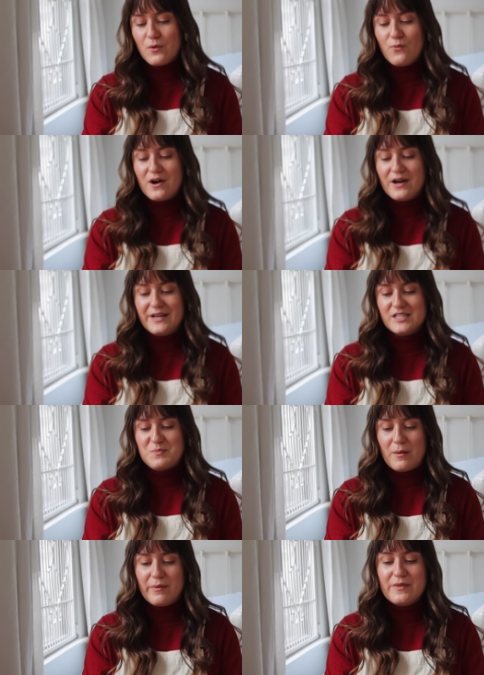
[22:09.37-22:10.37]
one is
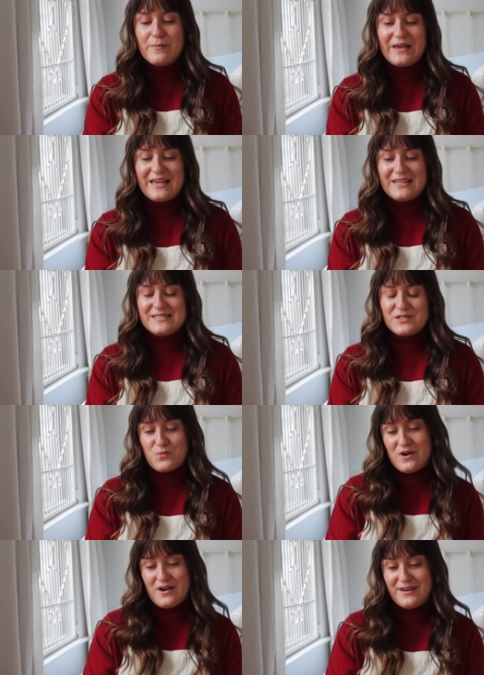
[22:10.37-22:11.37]
probably the biggest
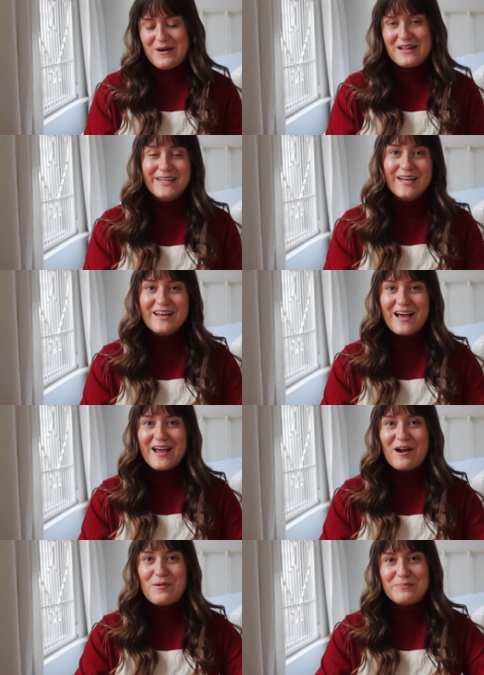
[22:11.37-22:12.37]
one. Aline and
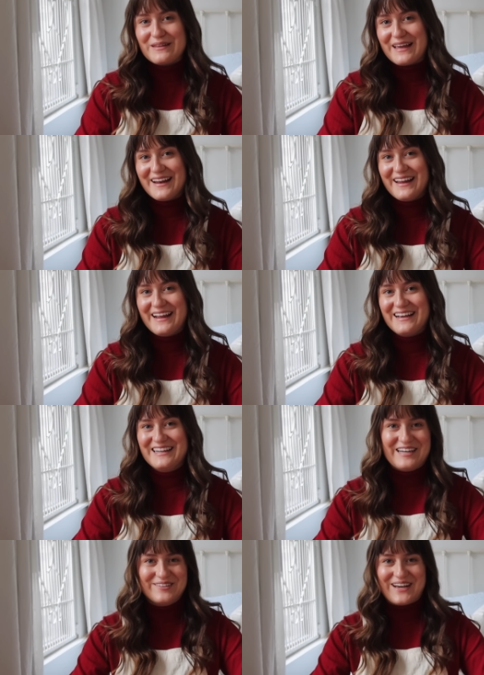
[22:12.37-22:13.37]
I are planning
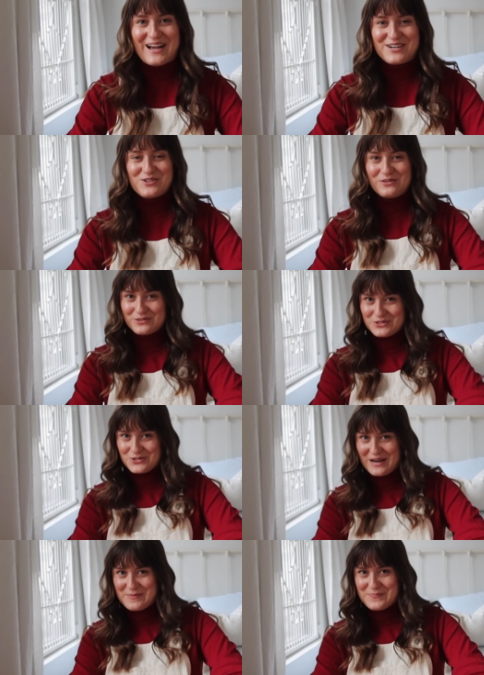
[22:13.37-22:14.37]
an international trip.